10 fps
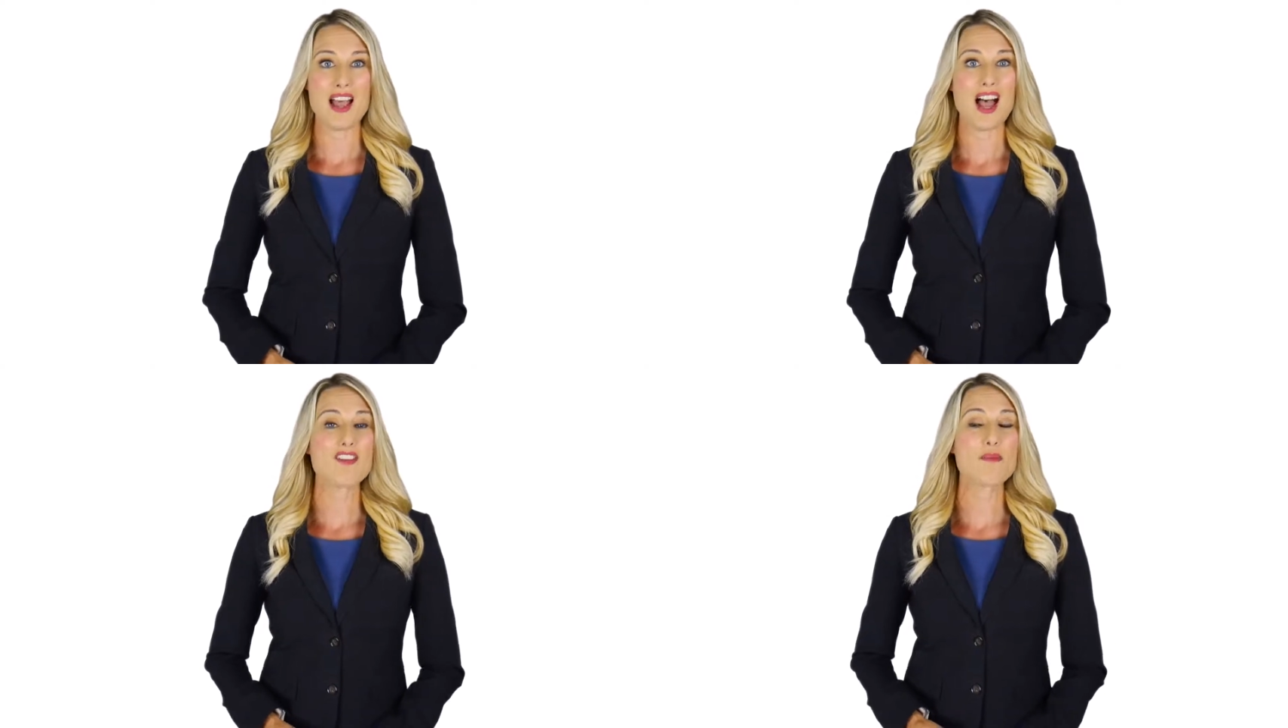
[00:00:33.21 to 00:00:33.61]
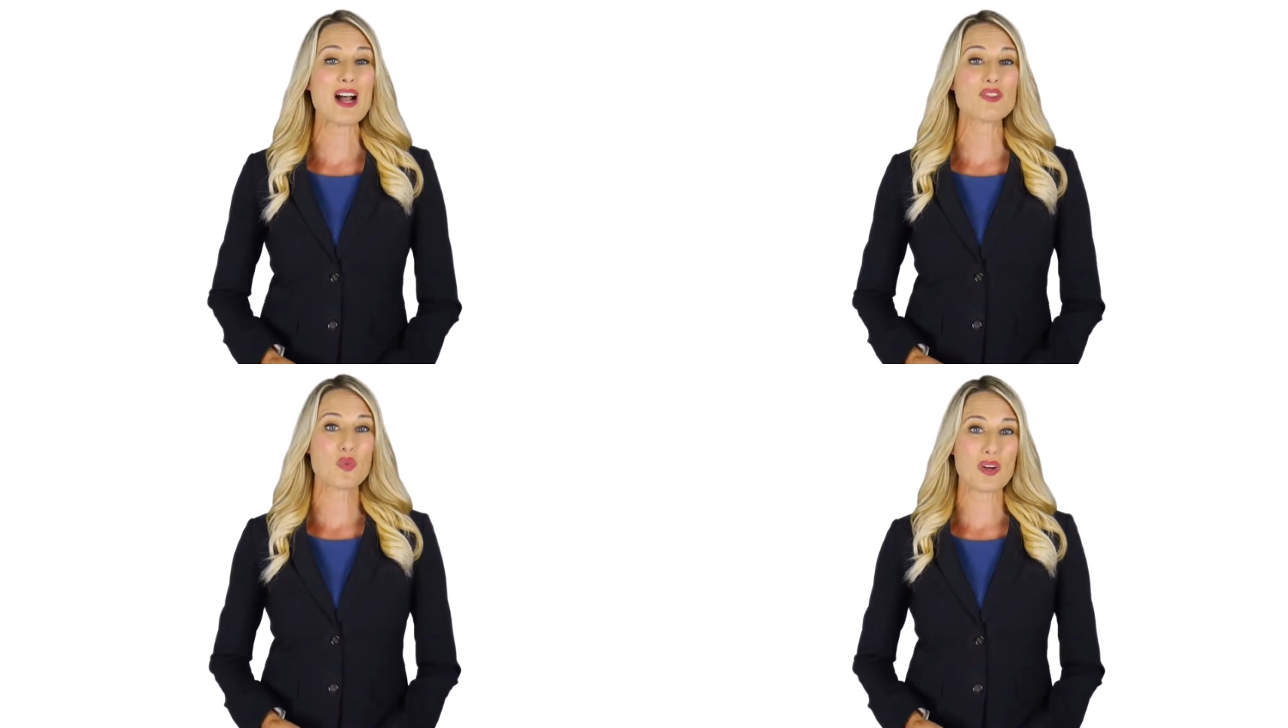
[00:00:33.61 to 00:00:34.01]
of
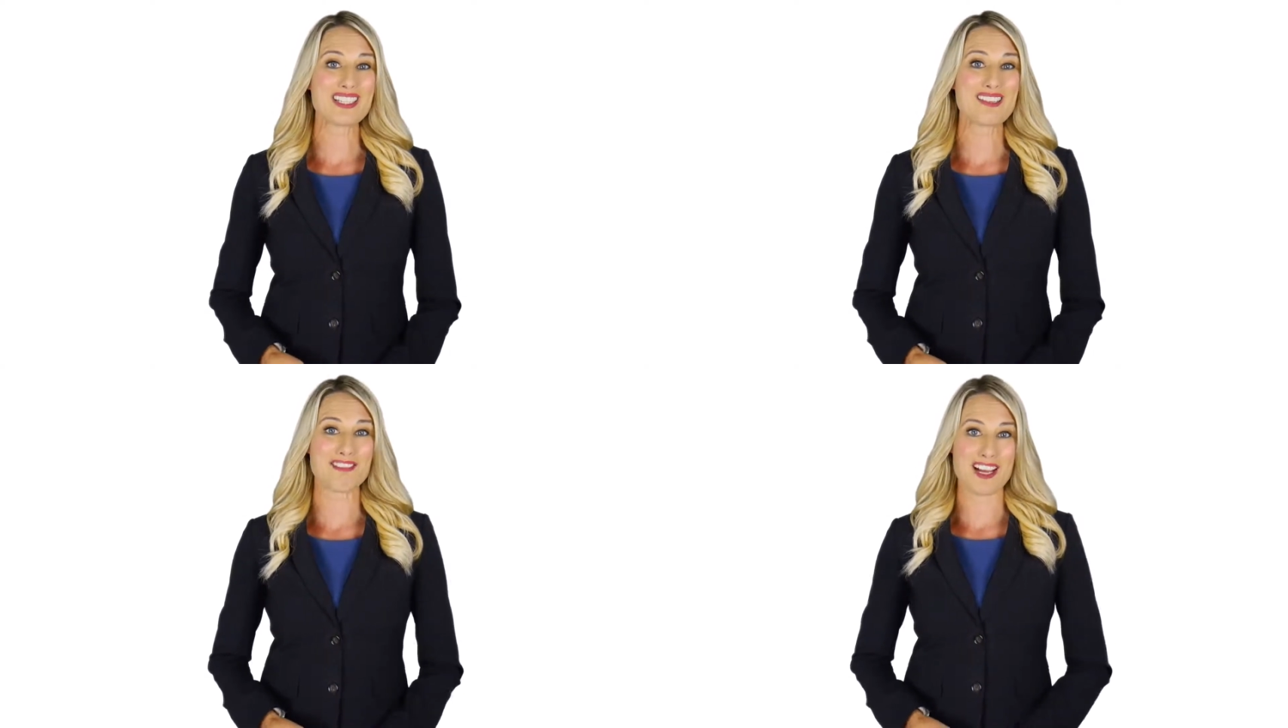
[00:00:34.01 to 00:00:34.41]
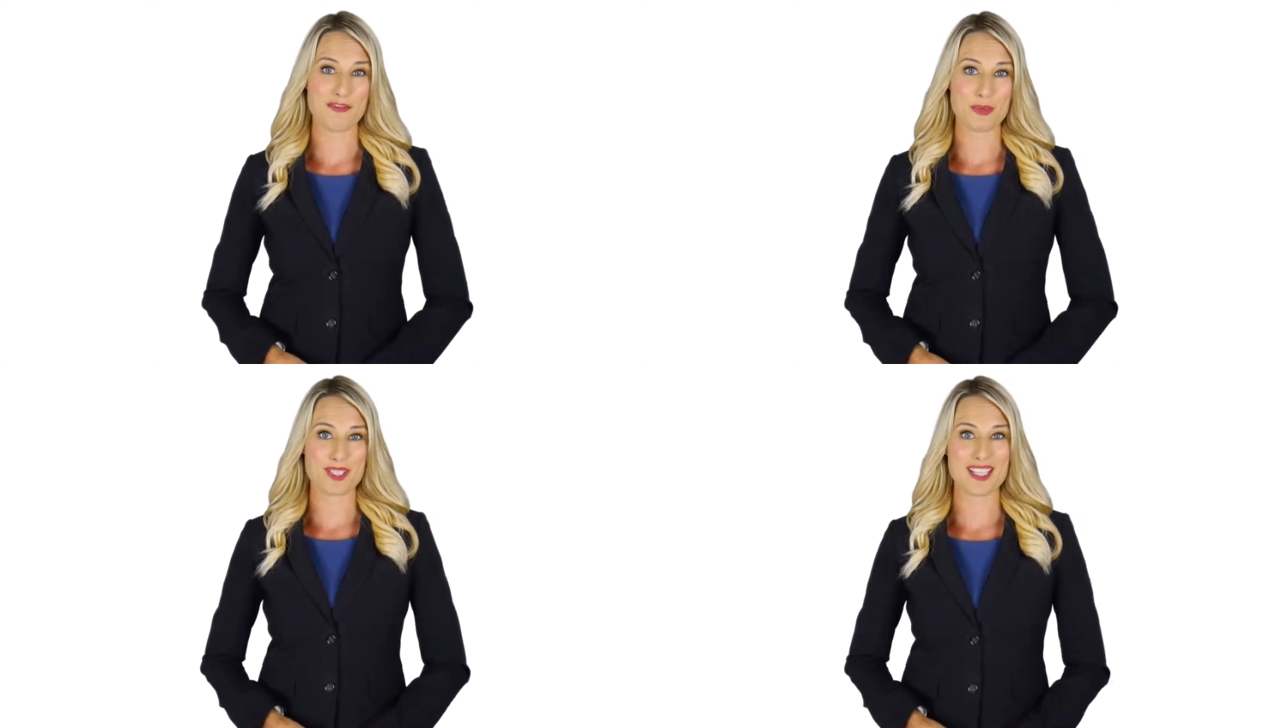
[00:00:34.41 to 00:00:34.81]
about
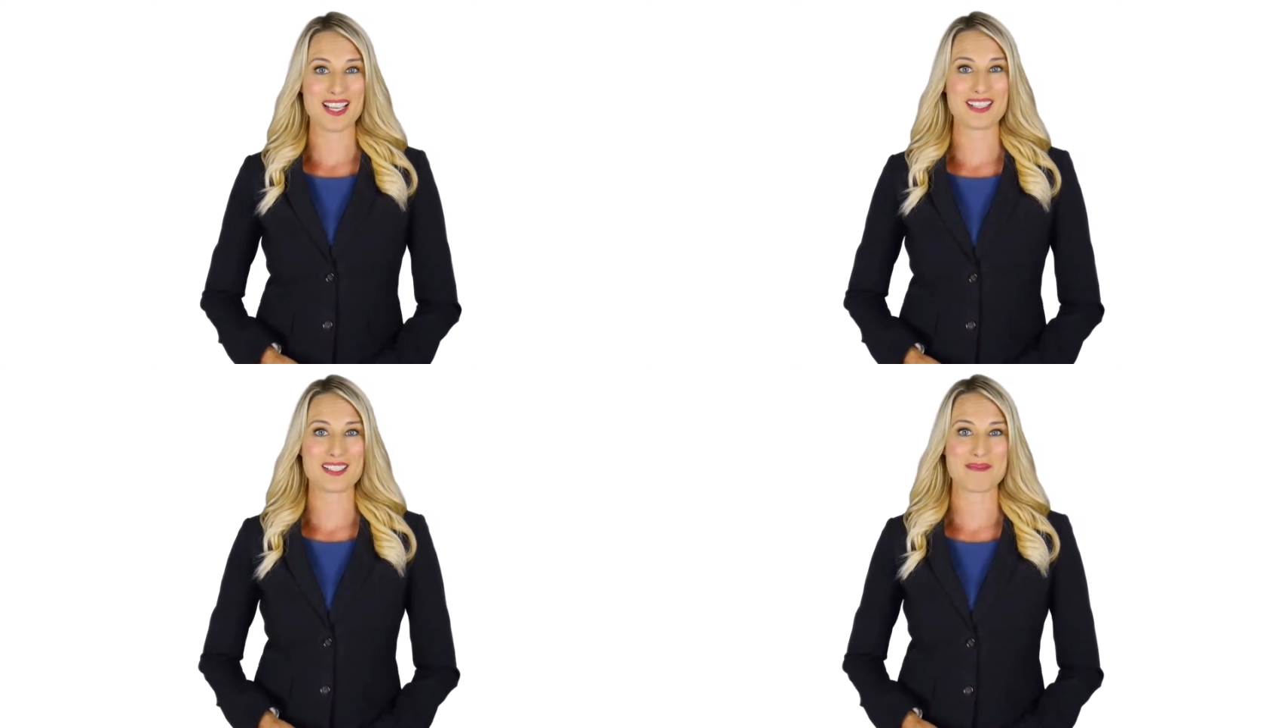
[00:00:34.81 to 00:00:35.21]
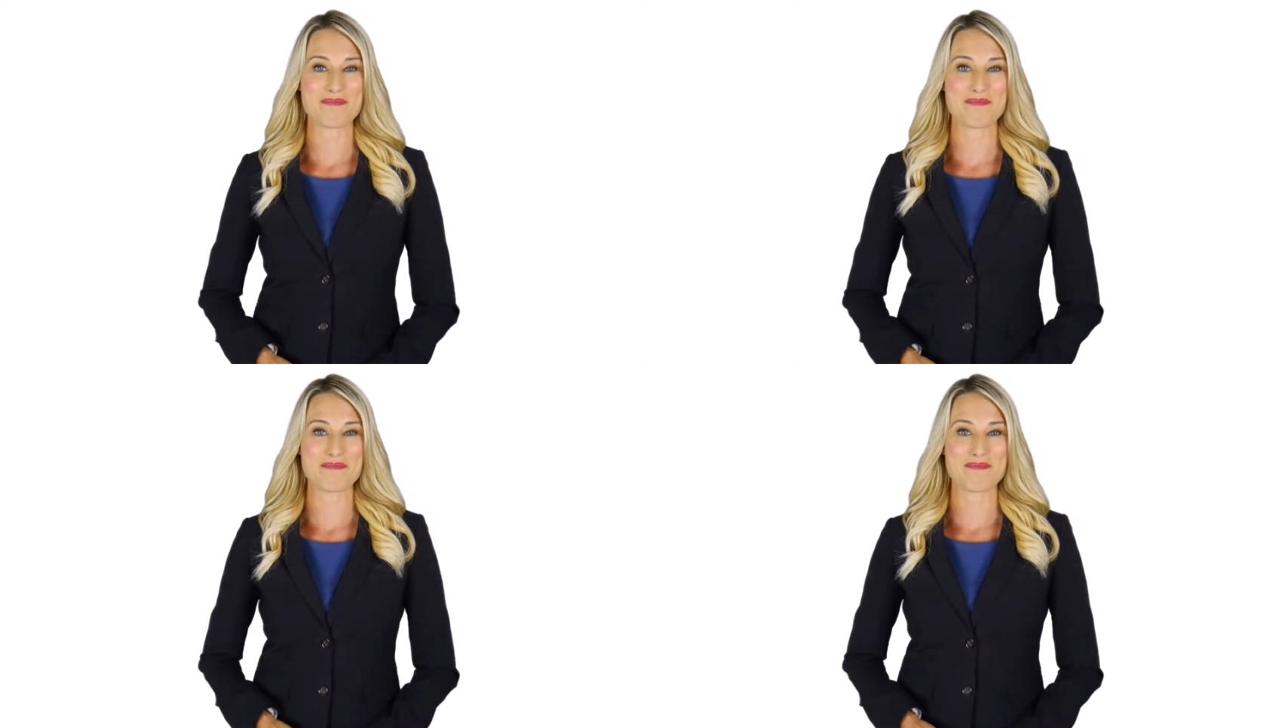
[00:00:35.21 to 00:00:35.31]
25%.